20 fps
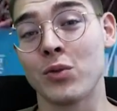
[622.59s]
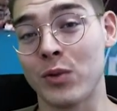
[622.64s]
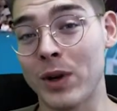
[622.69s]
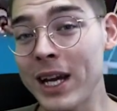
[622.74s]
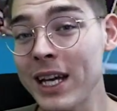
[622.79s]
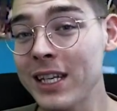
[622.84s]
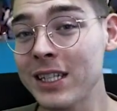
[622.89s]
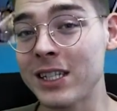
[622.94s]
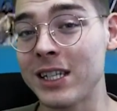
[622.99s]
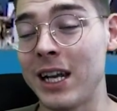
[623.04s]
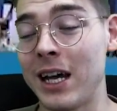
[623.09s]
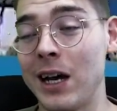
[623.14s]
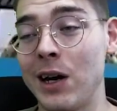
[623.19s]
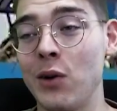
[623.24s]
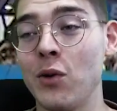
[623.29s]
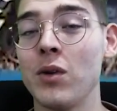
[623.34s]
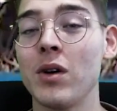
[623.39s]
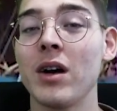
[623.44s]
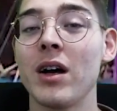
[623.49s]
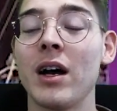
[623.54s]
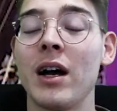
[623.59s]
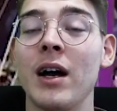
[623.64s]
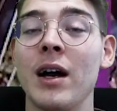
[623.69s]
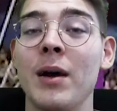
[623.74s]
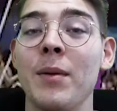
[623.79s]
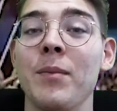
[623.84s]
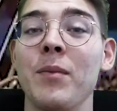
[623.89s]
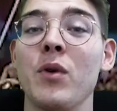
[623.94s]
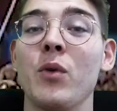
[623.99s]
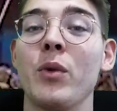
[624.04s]
rings now.
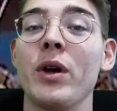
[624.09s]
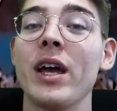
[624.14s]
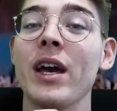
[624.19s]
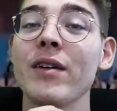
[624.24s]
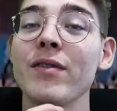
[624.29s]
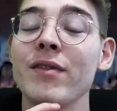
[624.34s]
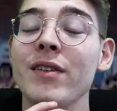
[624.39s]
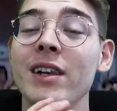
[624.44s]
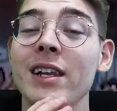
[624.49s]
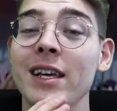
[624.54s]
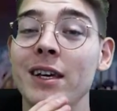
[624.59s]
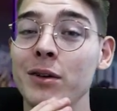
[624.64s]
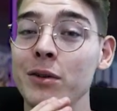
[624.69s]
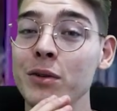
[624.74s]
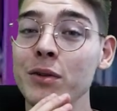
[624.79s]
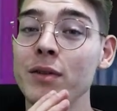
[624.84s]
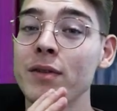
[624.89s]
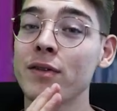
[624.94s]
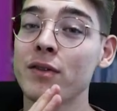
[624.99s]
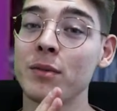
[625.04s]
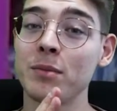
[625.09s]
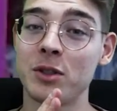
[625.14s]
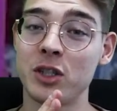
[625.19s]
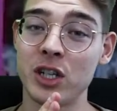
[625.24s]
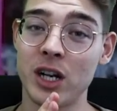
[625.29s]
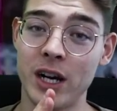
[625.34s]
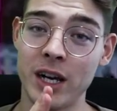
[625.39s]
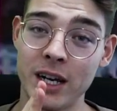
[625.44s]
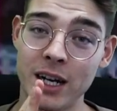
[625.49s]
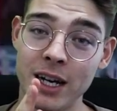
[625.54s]
We have Liu from
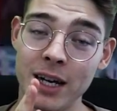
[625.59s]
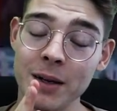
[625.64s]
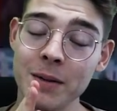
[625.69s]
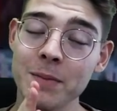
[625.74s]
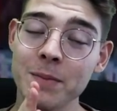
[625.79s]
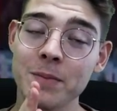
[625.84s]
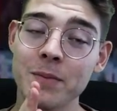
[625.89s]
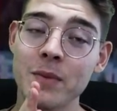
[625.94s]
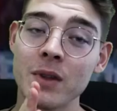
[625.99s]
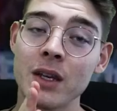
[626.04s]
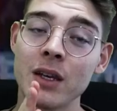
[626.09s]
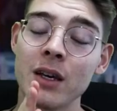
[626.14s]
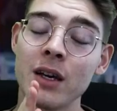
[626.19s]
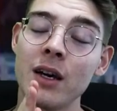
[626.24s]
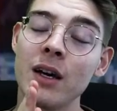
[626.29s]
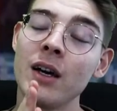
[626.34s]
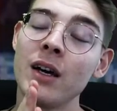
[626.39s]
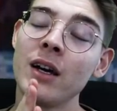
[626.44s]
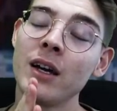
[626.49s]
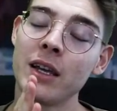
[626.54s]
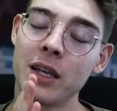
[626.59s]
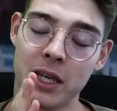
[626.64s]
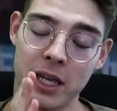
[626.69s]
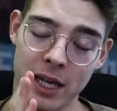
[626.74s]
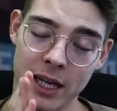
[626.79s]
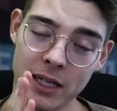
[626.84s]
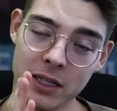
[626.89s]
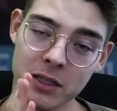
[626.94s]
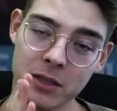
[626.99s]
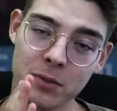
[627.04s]
China.
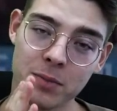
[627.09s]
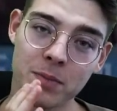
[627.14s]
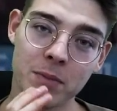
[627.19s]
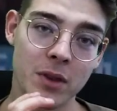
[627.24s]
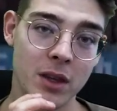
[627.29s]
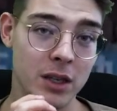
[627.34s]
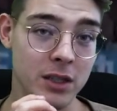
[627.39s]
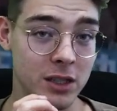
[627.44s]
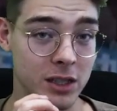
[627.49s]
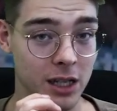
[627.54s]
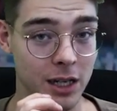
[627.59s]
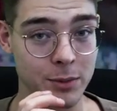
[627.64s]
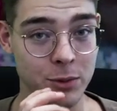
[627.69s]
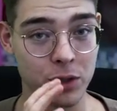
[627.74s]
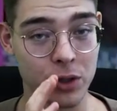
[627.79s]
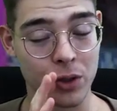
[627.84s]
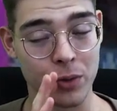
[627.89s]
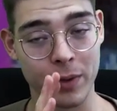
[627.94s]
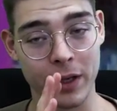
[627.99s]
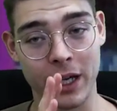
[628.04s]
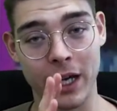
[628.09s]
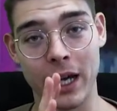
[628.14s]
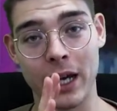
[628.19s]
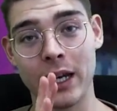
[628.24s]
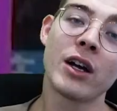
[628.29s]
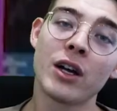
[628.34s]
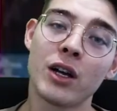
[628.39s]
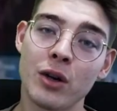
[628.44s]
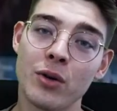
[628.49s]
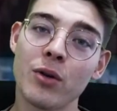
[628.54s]
Yes, same story again.
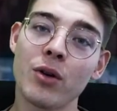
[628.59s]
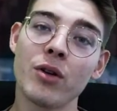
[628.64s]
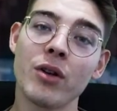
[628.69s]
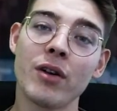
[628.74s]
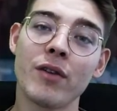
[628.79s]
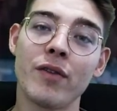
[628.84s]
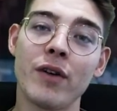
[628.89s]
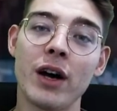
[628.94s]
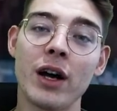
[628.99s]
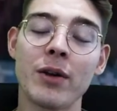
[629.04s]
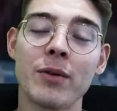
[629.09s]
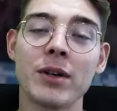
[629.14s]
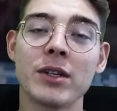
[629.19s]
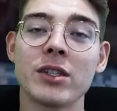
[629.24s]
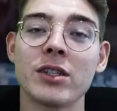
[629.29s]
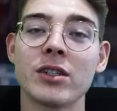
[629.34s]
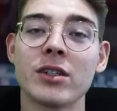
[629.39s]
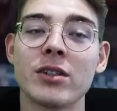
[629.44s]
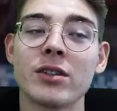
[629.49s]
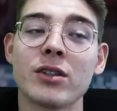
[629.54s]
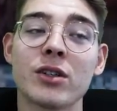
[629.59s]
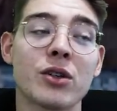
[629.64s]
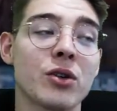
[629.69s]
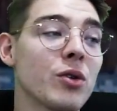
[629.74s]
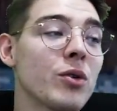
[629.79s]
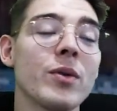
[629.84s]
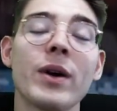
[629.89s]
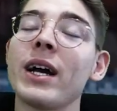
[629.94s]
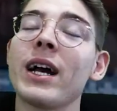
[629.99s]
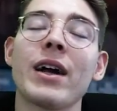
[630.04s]
Coronavirus
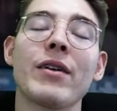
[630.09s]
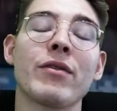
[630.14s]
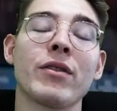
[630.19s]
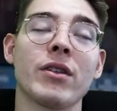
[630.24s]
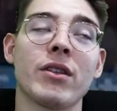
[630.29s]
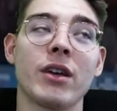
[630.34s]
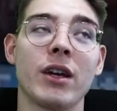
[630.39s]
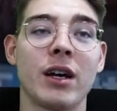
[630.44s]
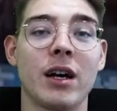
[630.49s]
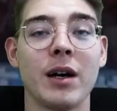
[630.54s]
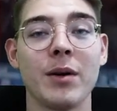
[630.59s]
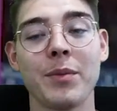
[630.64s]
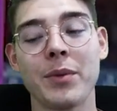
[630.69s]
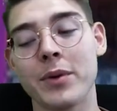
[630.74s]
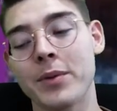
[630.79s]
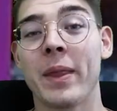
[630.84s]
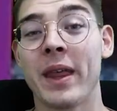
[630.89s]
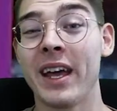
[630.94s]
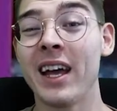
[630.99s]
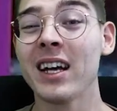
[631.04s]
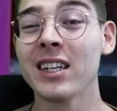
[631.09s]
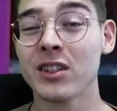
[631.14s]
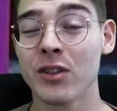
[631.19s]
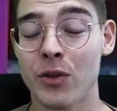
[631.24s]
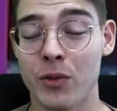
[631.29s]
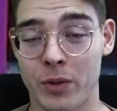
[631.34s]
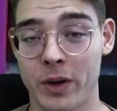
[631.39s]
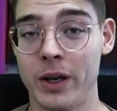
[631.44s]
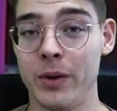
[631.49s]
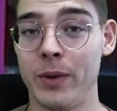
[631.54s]
screwing everything up. He has
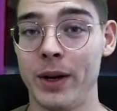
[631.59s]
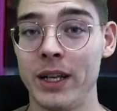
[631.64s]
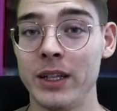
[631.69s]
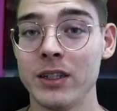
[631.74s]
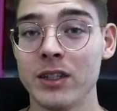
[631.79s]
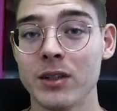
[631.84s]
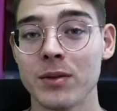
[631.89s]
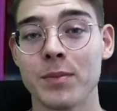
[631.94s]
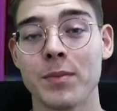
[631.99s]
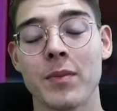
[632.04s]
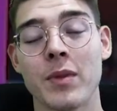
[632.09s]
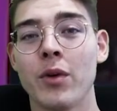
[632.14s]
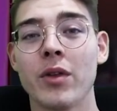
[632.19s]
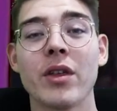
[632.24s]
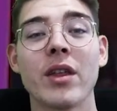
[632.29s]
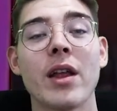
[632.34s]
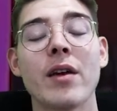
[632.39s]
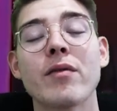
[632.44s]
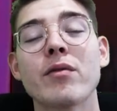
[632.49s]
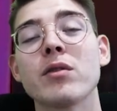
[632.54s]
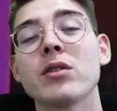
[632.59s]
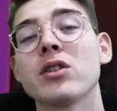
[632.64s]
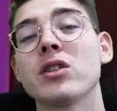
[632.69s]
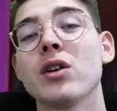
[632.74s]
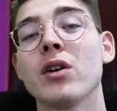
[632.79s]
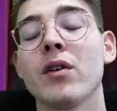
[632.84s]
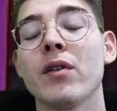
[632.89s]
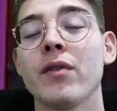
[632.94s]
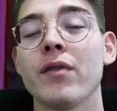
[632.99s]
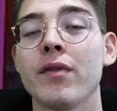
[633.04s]
3 wins with an average
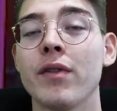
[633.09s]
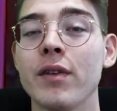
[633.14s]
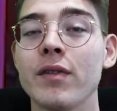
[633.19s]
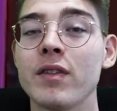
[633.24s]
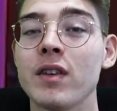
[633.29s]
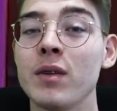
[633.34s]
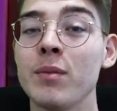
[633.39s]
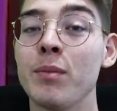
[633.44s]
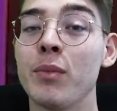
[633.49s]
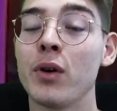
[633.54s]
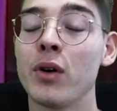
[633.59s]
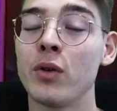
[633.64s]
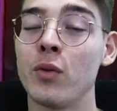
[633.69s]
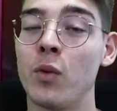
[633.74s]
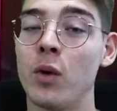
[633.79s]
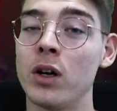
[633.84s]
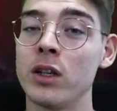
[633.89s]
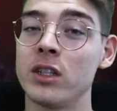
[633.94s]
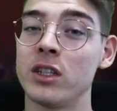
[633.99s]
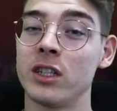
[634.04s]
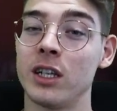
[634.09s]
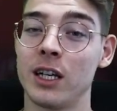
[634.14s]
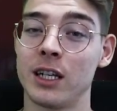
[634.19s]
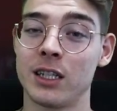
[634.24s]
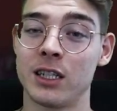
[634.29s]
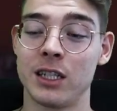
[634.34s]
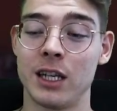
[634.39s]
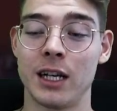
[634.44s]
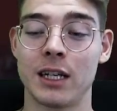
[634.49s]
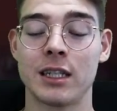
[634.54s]
of
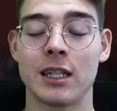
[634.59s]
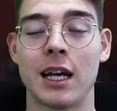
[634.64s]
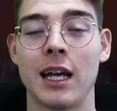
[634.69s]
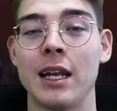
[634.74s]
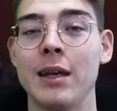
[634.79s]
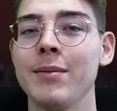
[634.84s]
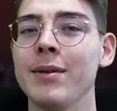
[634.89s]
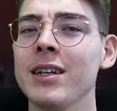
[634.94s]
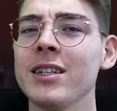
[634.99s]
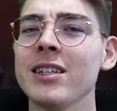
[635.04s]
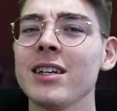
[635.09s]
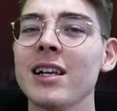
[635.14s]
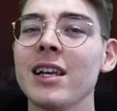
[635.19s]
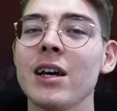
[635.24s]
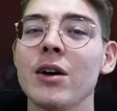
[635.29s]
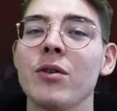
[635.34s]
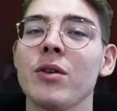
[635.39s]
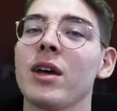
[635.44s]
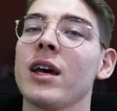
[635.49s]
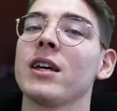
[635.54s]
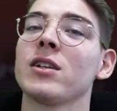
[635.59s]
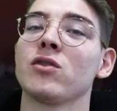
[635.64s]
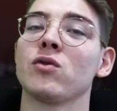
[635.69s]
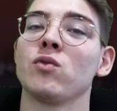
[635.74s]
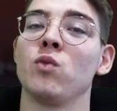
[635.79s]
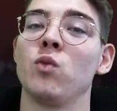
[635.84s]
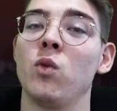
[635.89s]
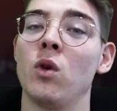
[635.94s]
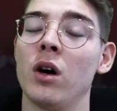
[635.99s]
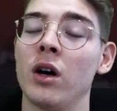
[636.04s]
15.166, and he basically only has
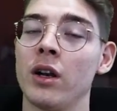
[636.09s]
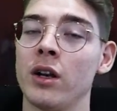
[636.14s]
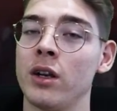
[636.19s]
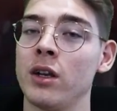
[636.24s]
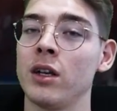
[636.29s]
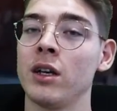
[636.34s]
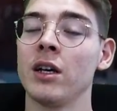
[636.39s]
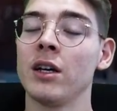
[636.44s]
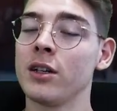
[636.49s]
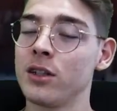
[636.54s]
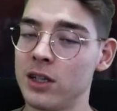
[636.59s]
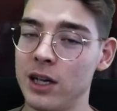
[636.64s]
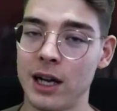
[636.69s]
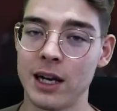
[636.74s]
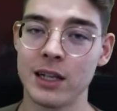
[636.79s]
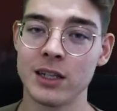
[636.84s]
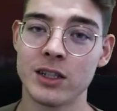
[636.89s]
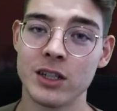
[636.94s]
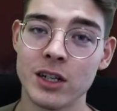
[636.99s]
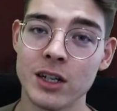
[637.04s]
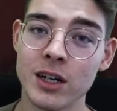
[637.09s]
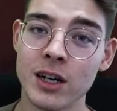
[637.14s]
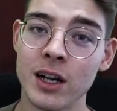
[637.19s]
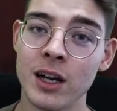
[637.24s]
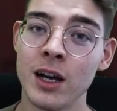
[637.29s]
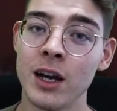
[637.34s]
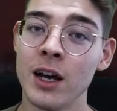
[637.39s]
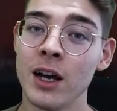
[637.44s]
1 challenger,